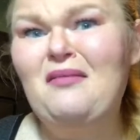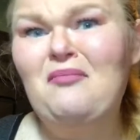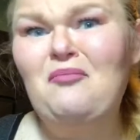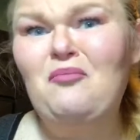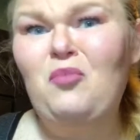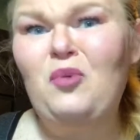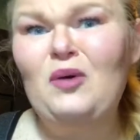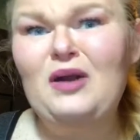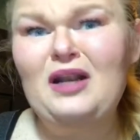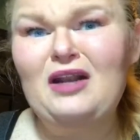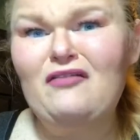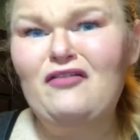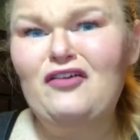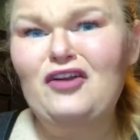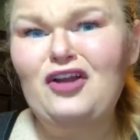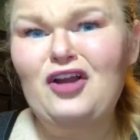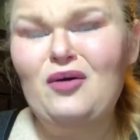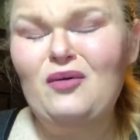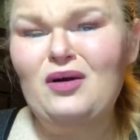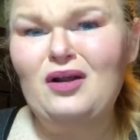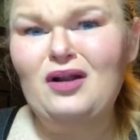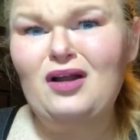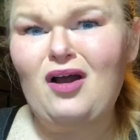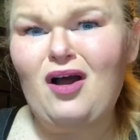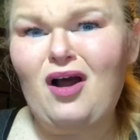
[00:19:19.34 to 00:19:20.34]
whatever you
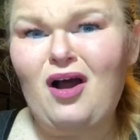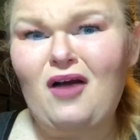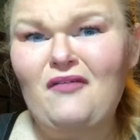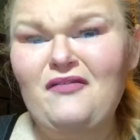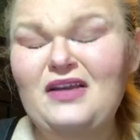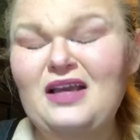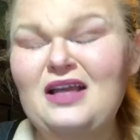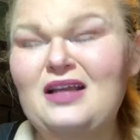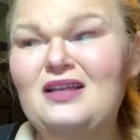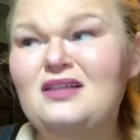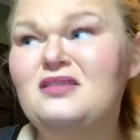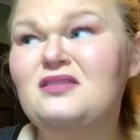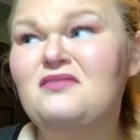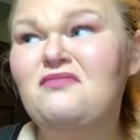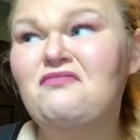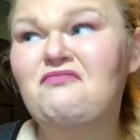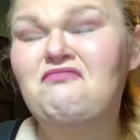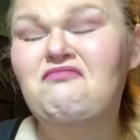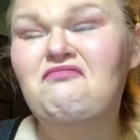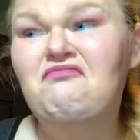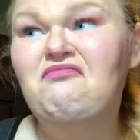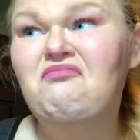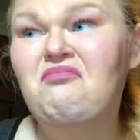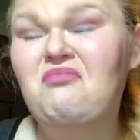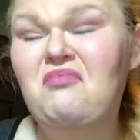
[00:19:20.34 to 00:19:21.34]
call it, coffee. It's
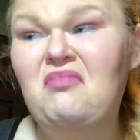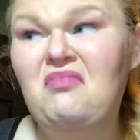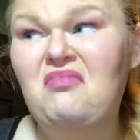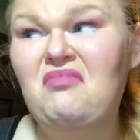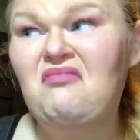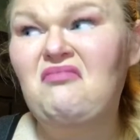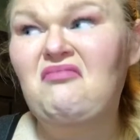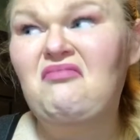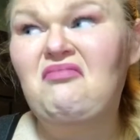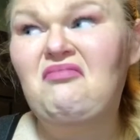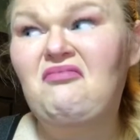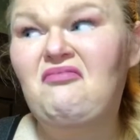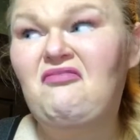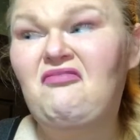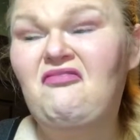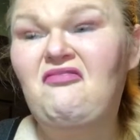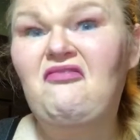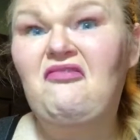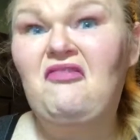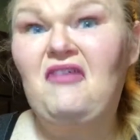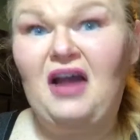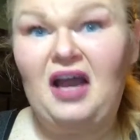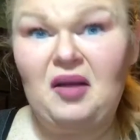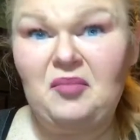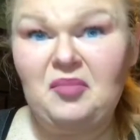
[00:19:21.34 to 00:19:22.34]

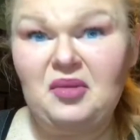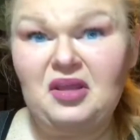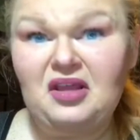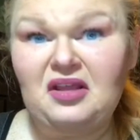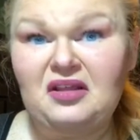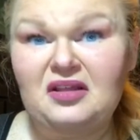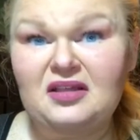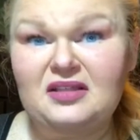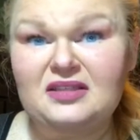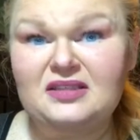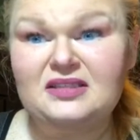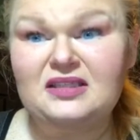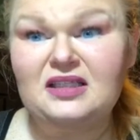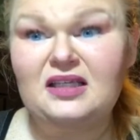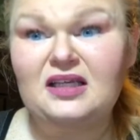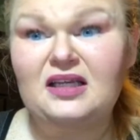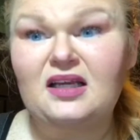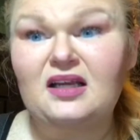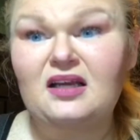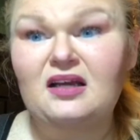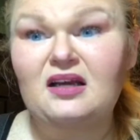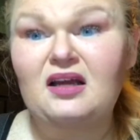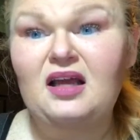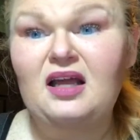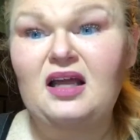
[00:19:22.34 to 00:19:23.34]
fabulous.
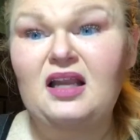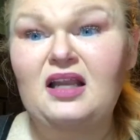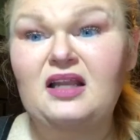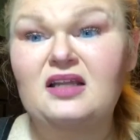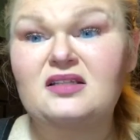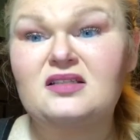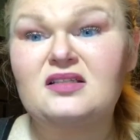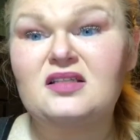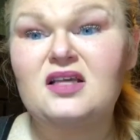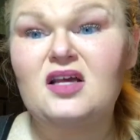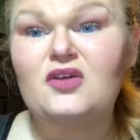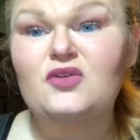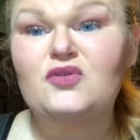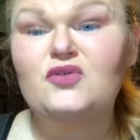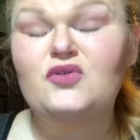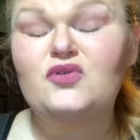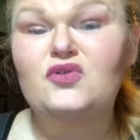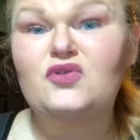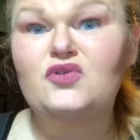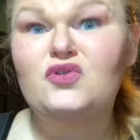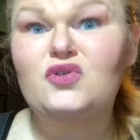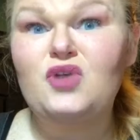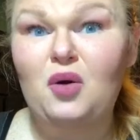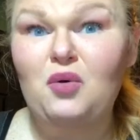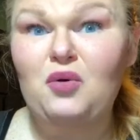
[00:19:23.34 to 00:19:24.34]
Like, it is
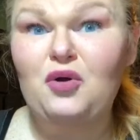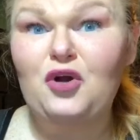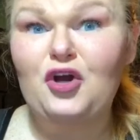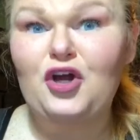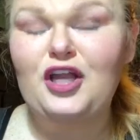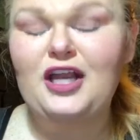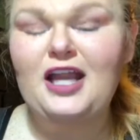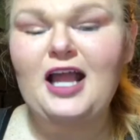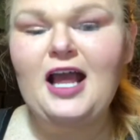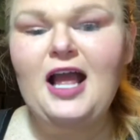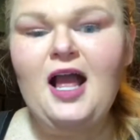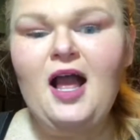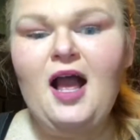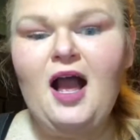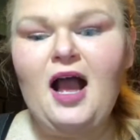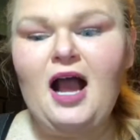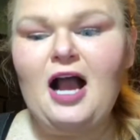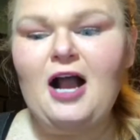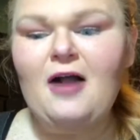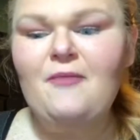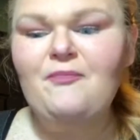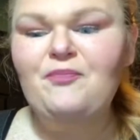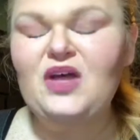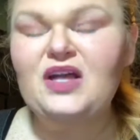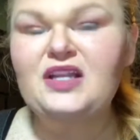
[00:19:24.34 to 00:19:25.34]
so good.
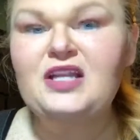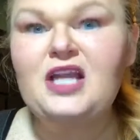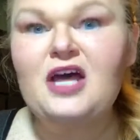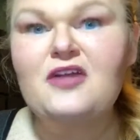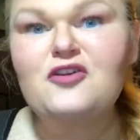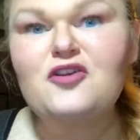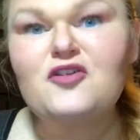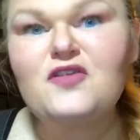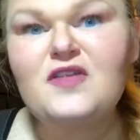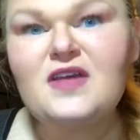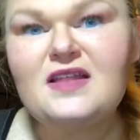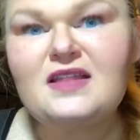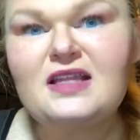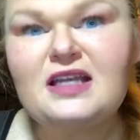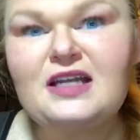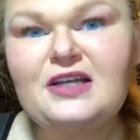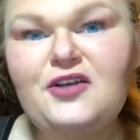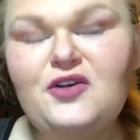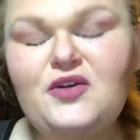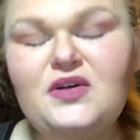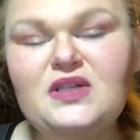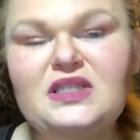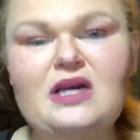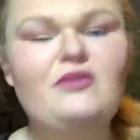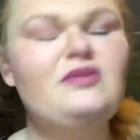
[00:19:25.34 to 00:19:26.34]
Another thing that I
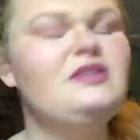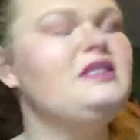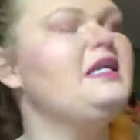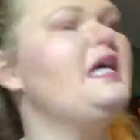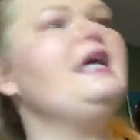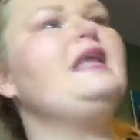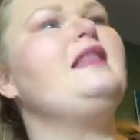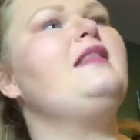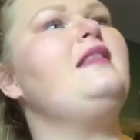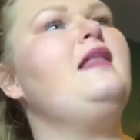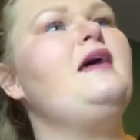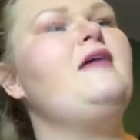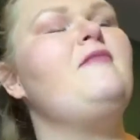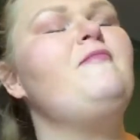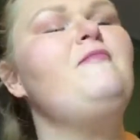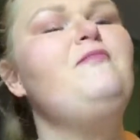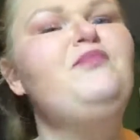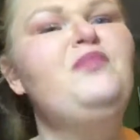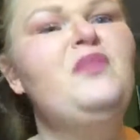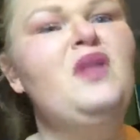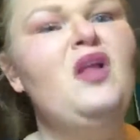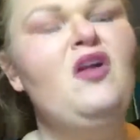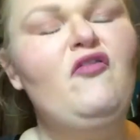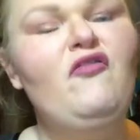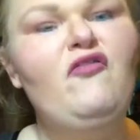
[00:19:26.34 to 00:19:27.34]
do is I will take like
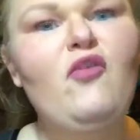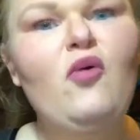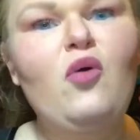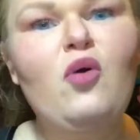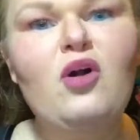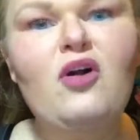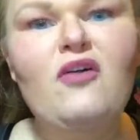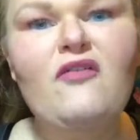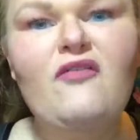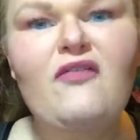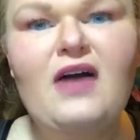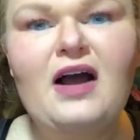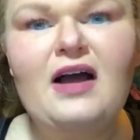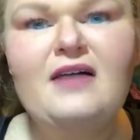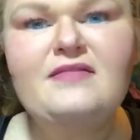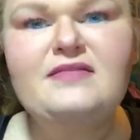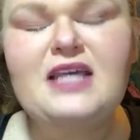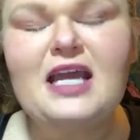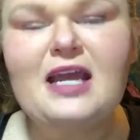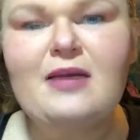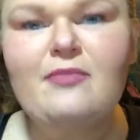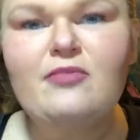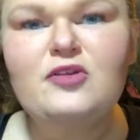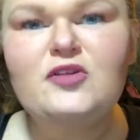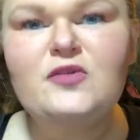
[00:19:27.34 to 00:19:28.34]
4 or 5
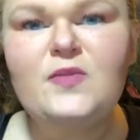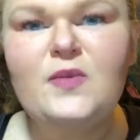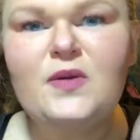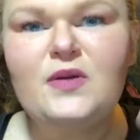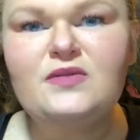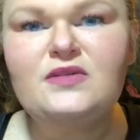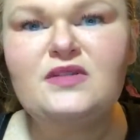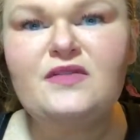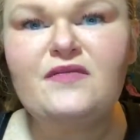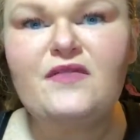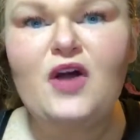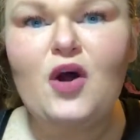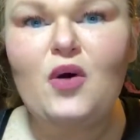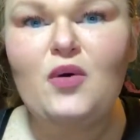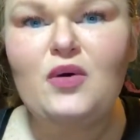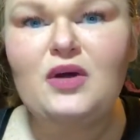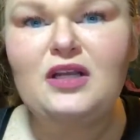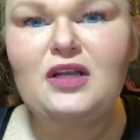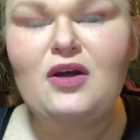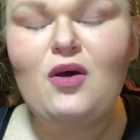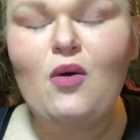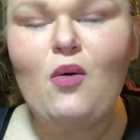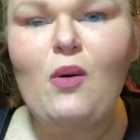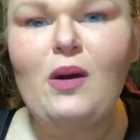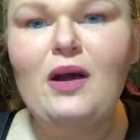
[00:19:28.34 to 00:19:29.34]
tablespoons of
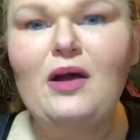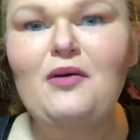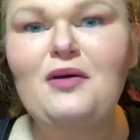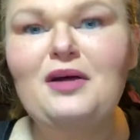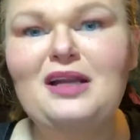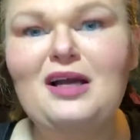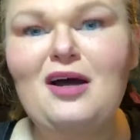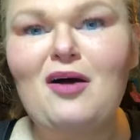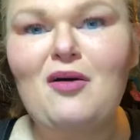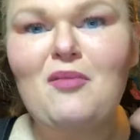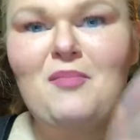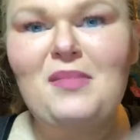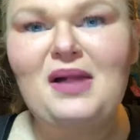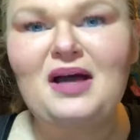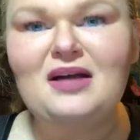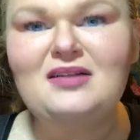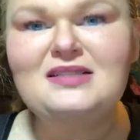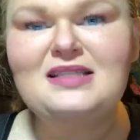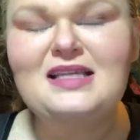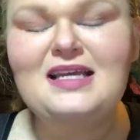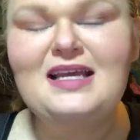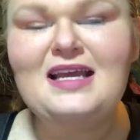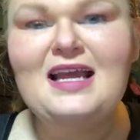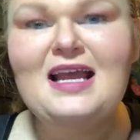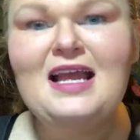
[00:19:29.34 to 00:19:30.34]
coconut oil and I'll
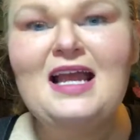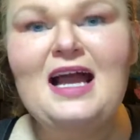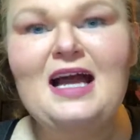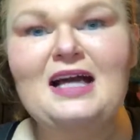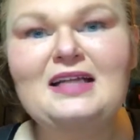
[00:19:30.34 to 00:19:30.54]
melt it,